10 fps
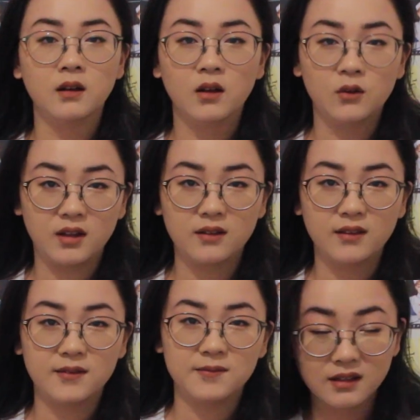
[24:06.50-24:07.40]
Okay
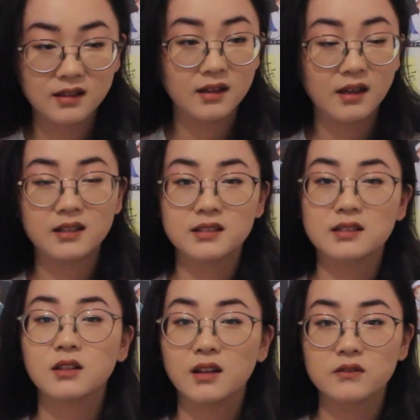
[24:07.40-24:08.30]
then, I
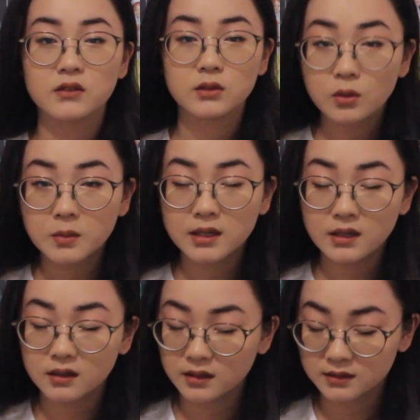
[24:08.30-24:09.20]
still have so many
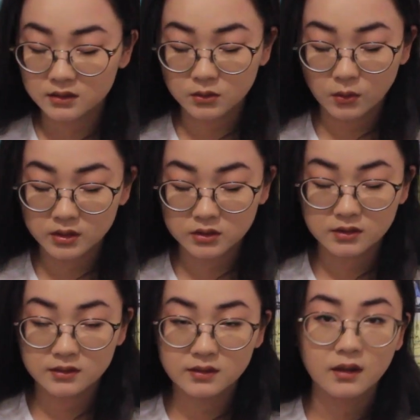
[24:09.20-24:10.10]
unanswered
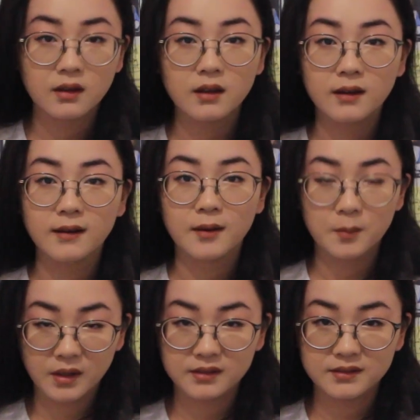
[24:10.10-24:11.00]
questions,
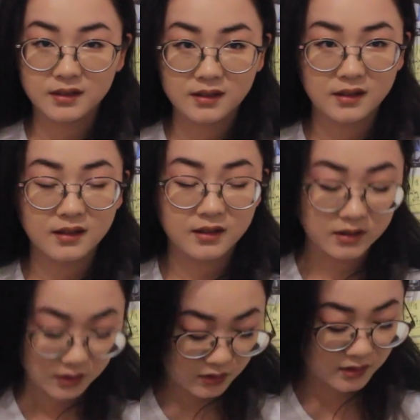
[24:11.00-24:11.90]
but
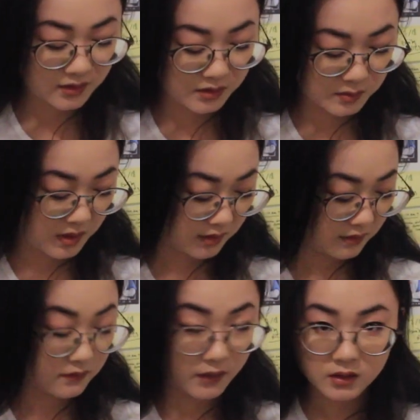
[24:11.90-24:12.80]
here is my
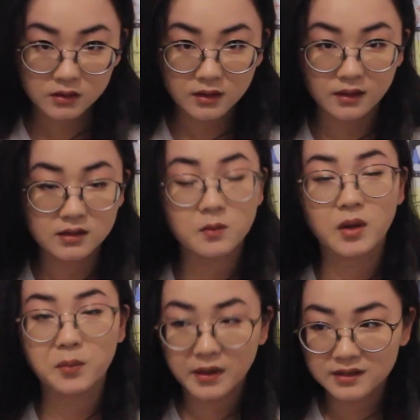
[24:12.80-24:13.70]
final guess, my
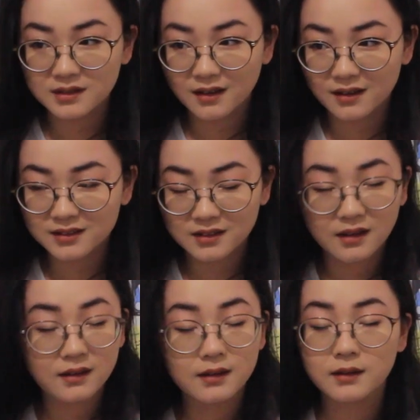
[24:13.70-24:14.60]
best guess.
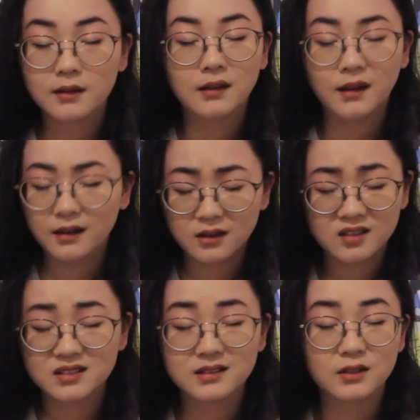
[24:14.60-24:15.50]
I
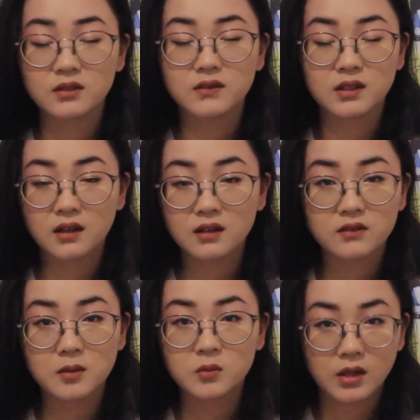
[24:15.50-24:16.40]
honestly don't even care if
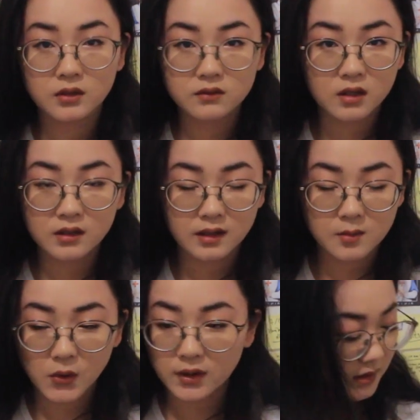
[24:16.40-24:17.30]
I'm right or wrong
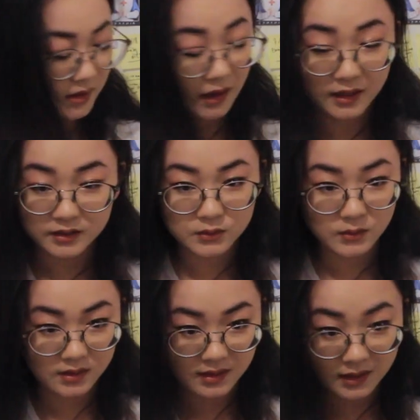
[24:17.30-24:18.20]
anymore. I just
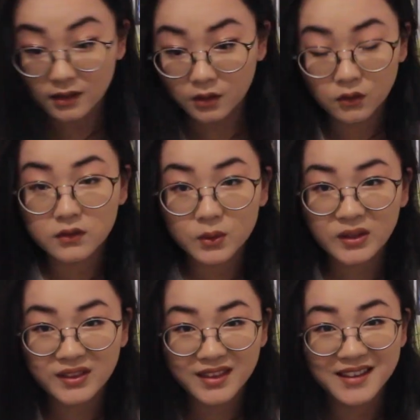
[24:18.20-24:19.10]
want to get it over
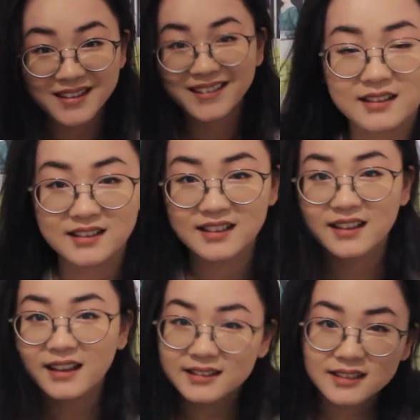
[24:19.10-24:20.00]
with and
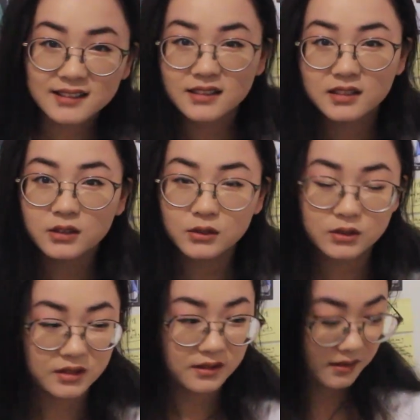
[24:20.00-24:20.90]
get to the
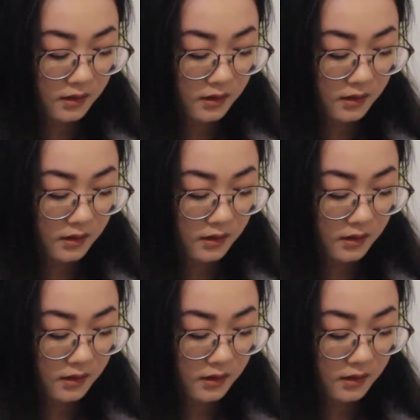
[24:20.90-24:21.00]
solution.